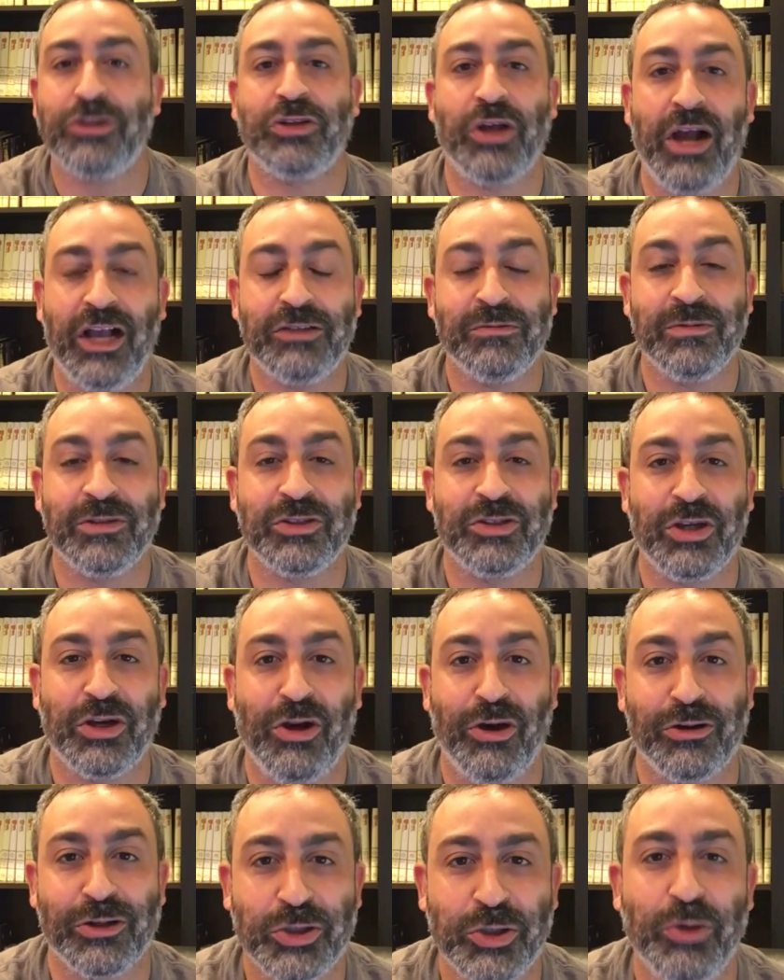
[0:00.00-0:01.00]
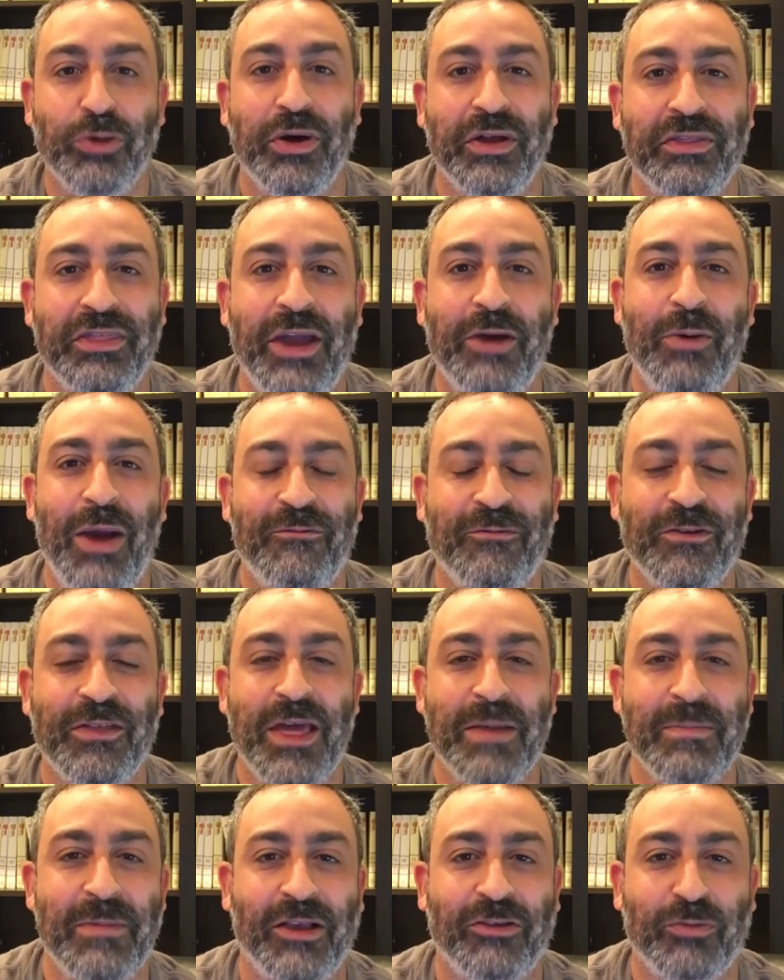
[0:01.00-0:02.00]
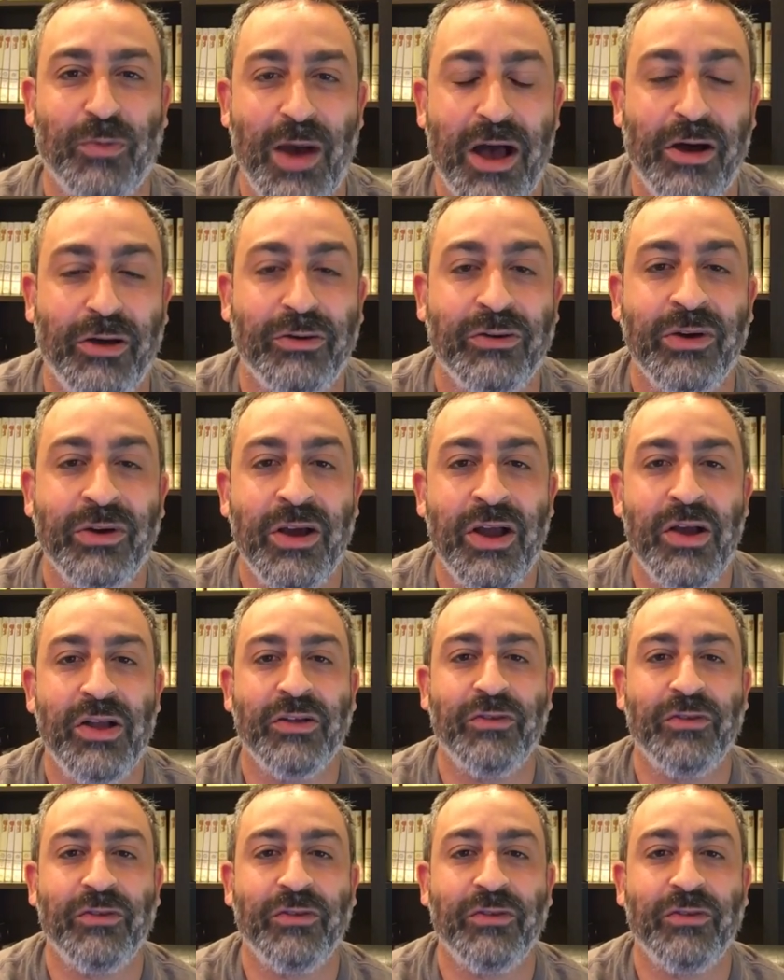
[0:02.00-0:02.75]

their husbands to go to shul, and they wait for them as well